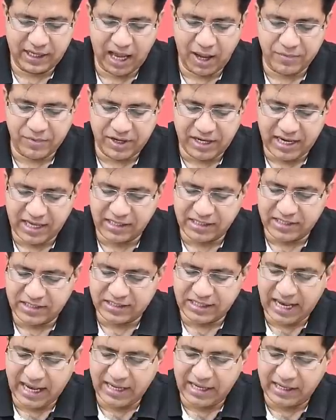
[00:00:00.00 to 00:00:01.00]
I'm reading
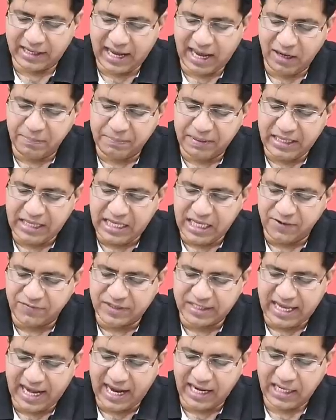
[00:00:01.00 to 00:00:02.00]
this line again, believes
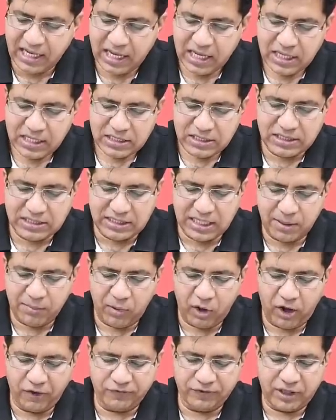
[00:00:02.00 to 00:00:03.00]
that some
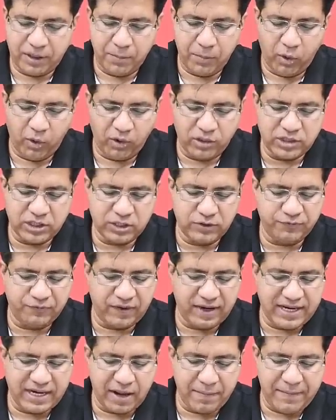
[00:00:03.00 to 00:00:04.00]
of the most
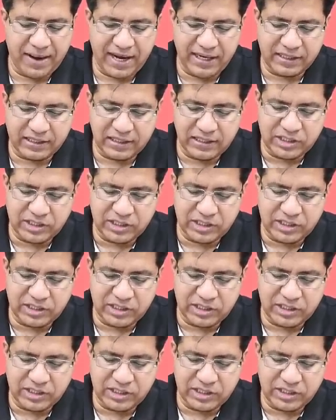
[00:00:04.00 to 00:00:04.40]
fundamental